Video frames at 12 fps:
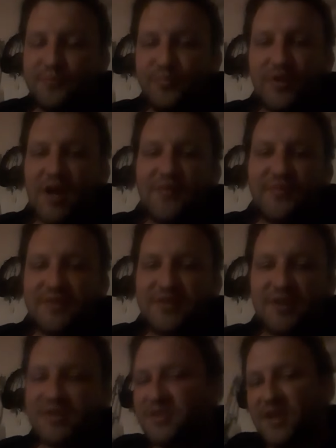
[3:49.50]
Prophets
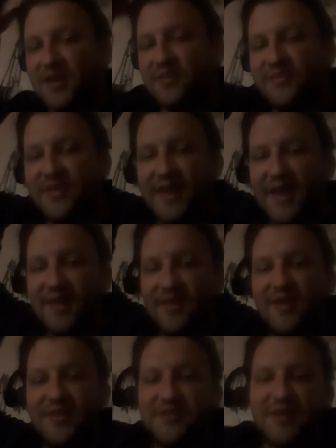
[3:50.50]
are, are the head
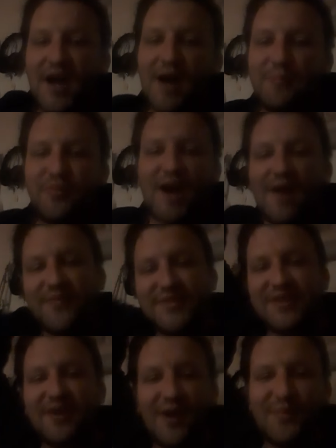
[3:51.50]
of the top.
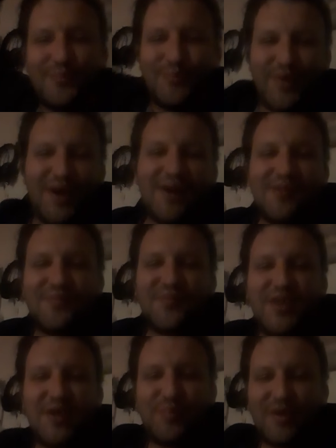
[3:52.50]
Prophets are above
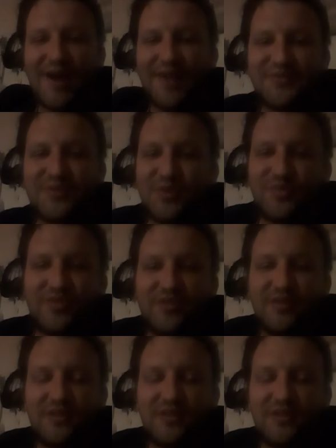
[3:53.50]
the apostles.